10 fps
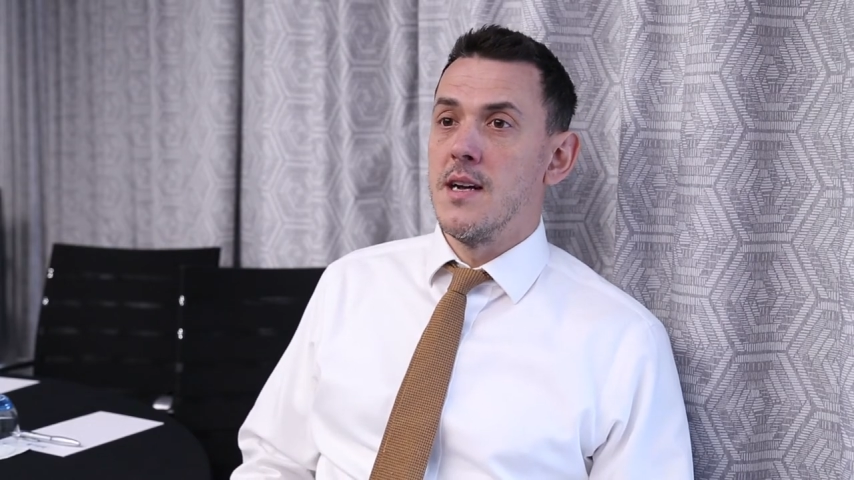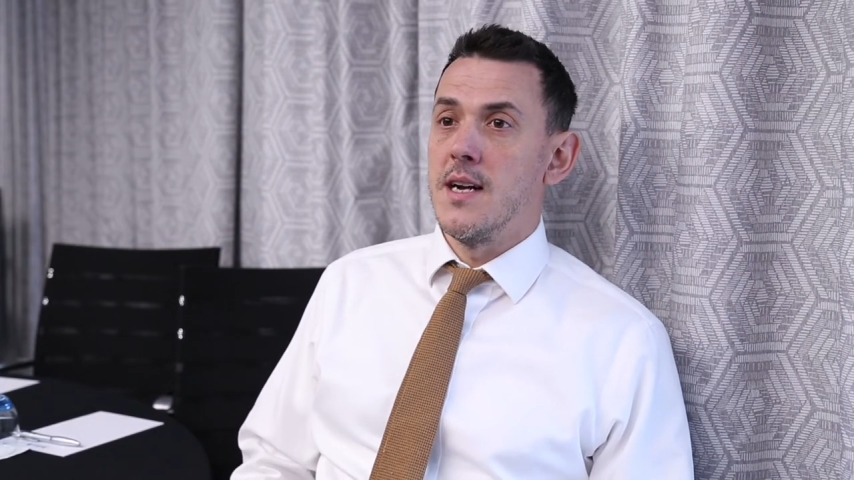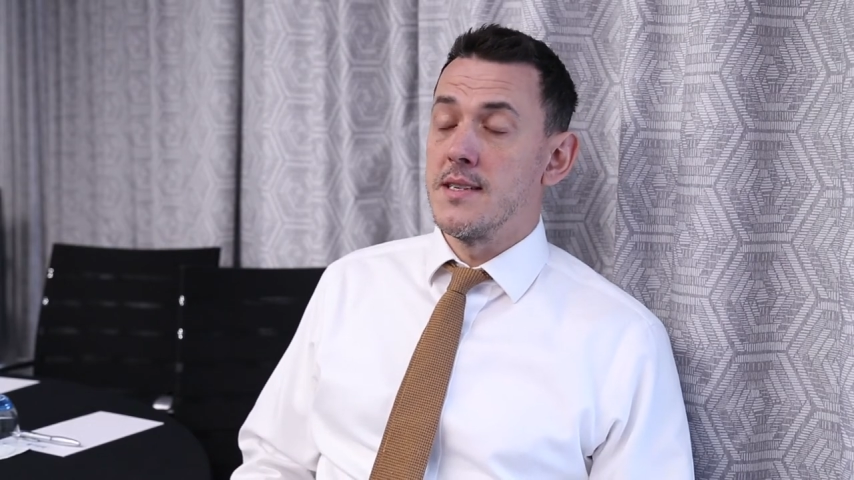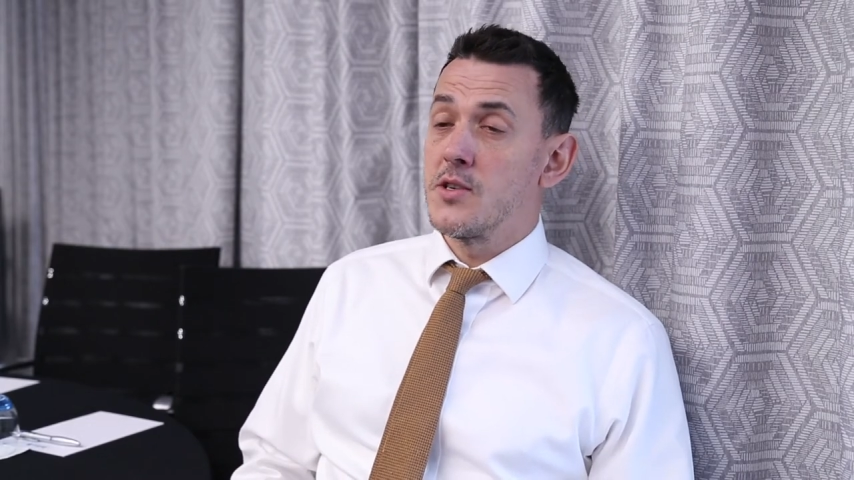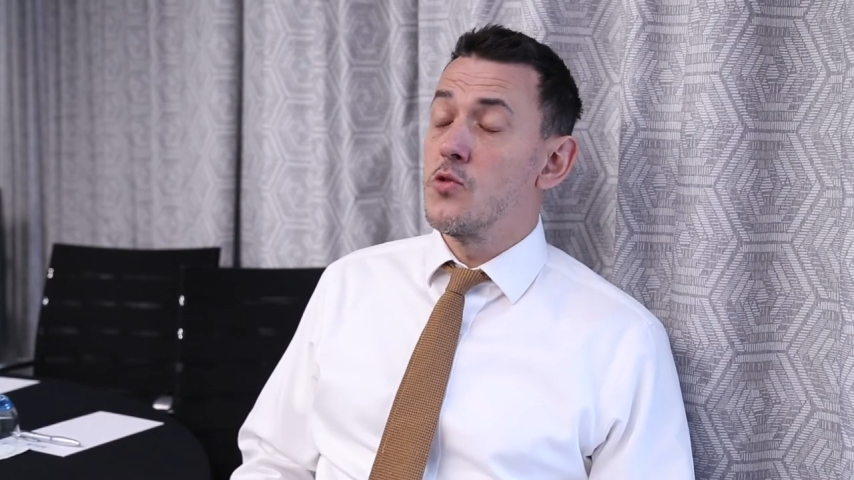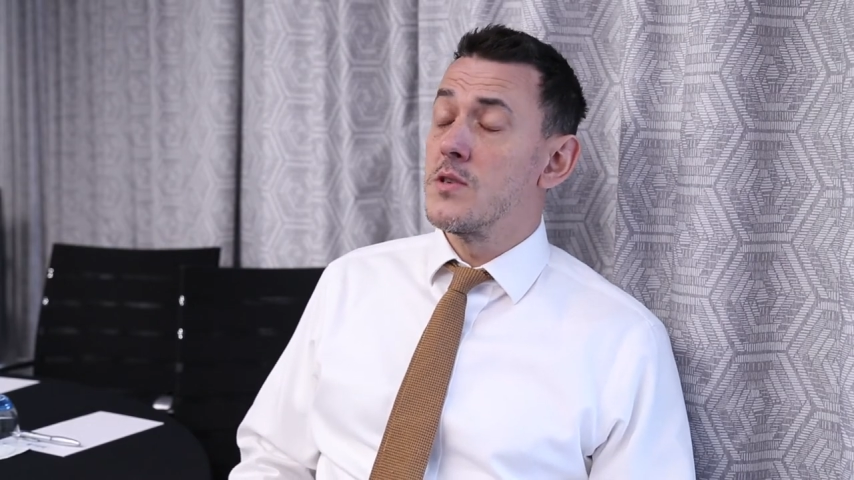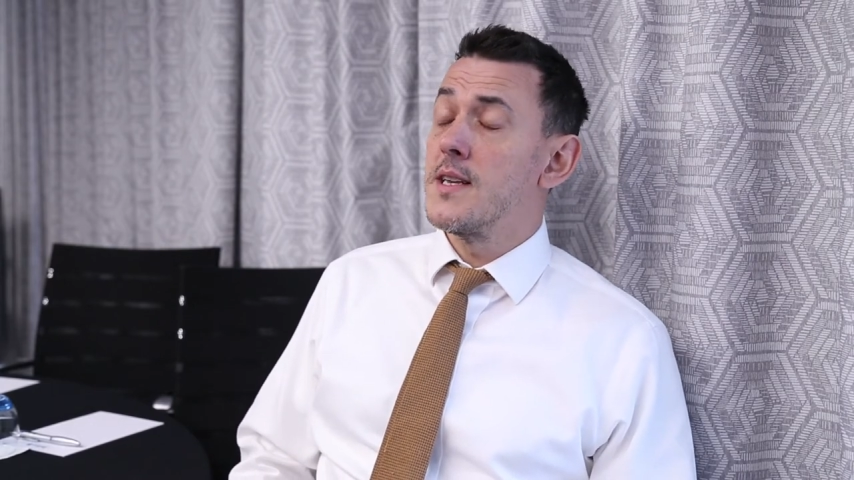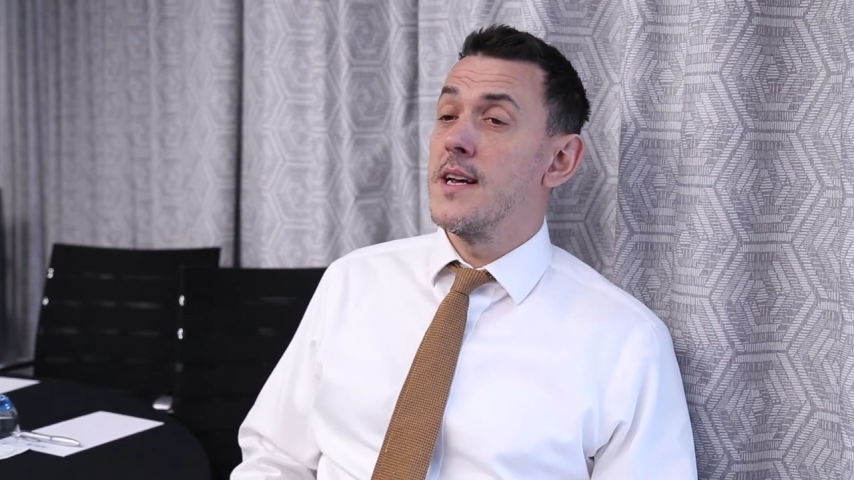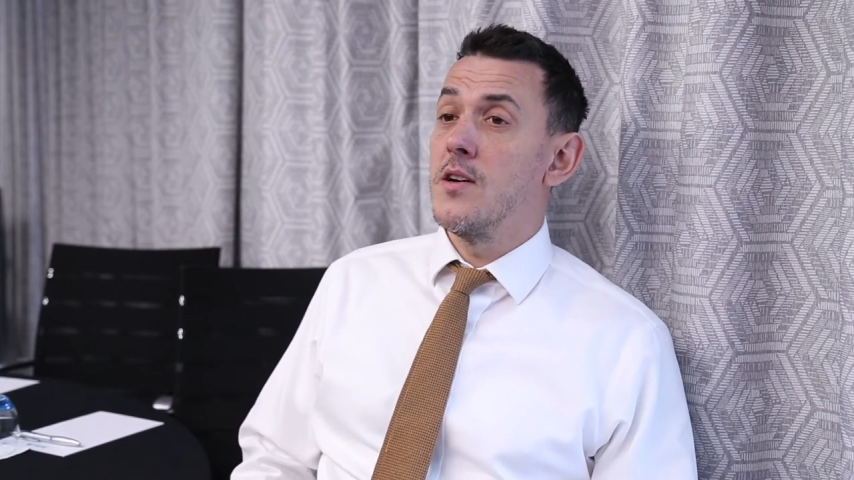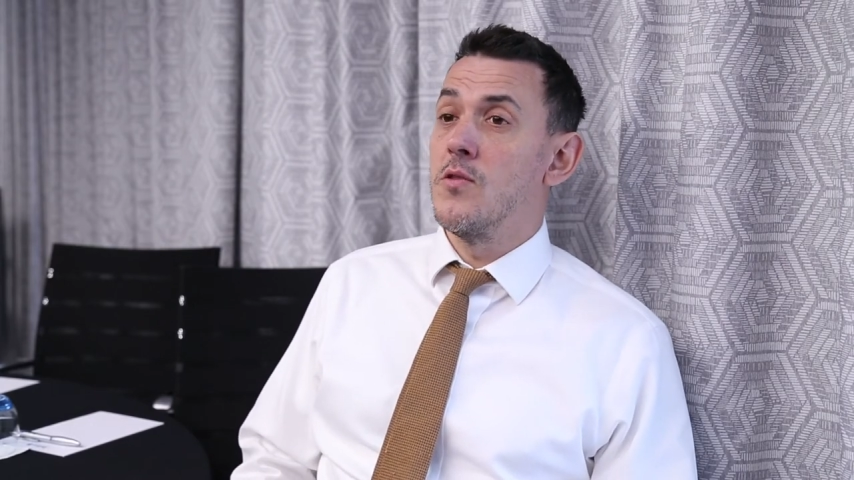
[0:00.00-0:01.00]
and school
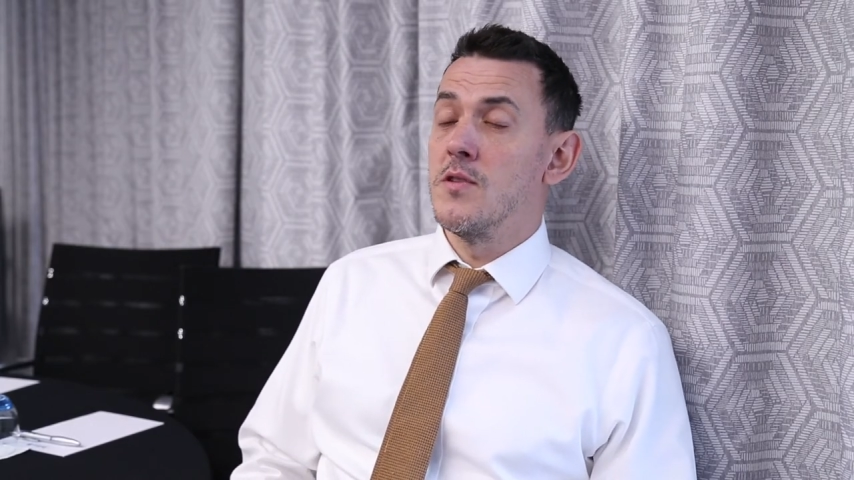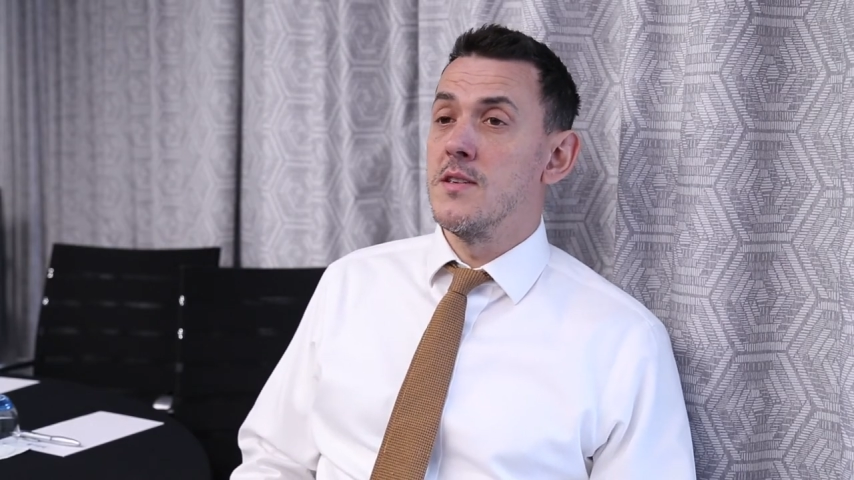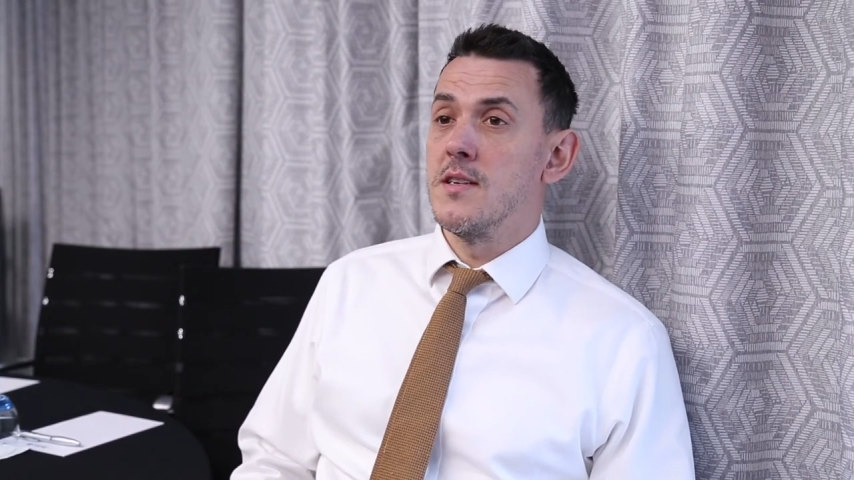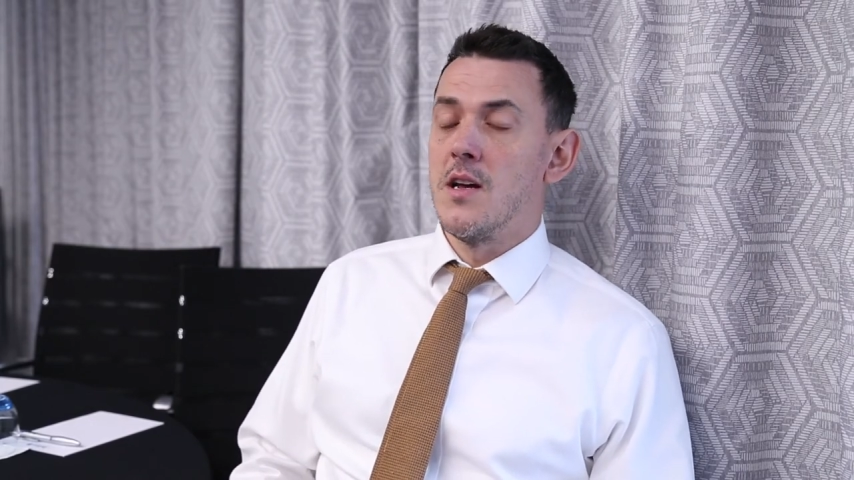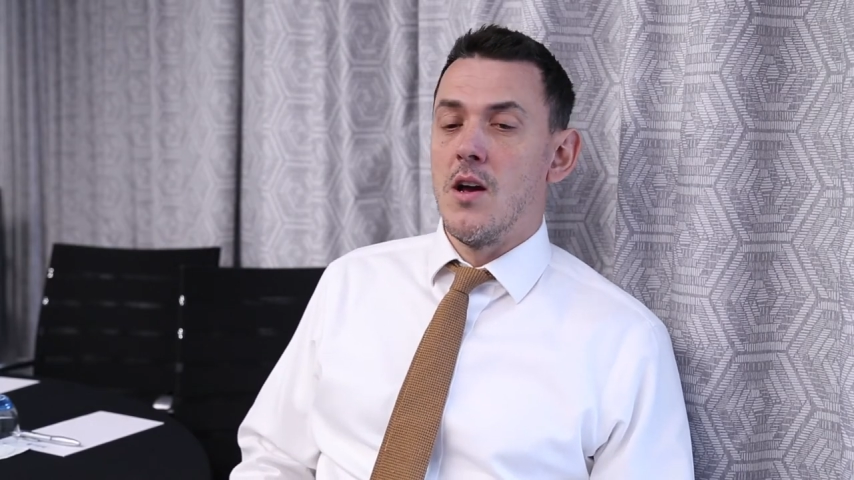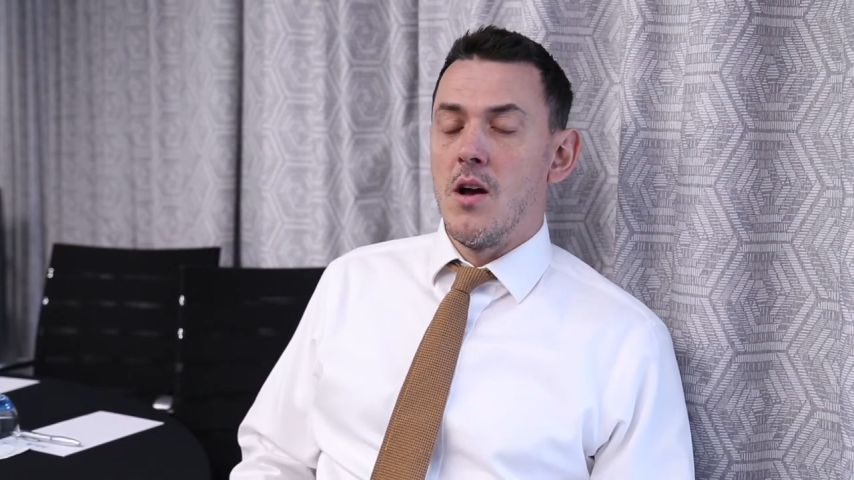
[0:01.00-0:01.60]
stakeholders